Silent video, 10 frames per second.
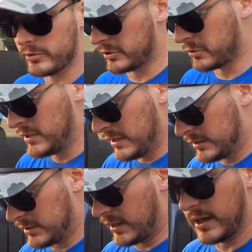So
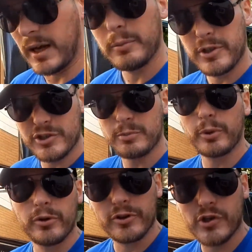uh, I'm going to jump
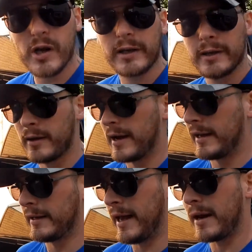under the truck here,
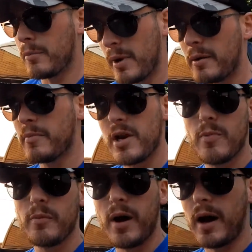and at a bare
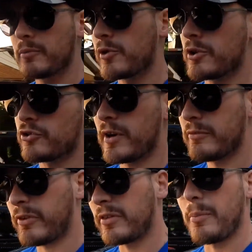minimum, I'm going to try
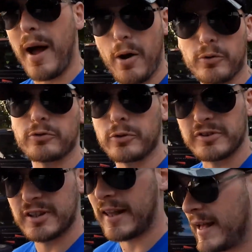and find the power
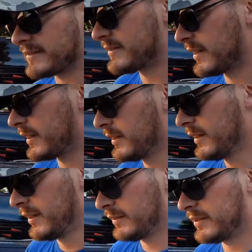source to that uh,
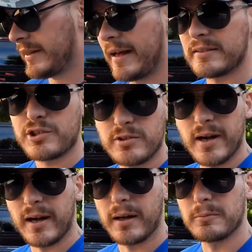to that
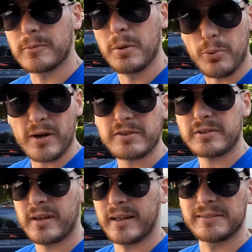um,
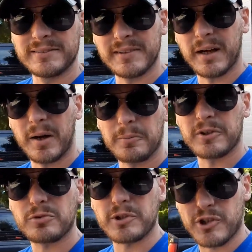compressor and uh, I'm
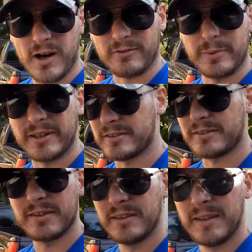going to switch it off
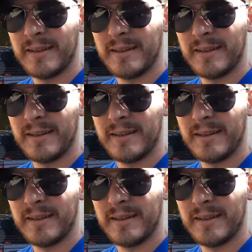because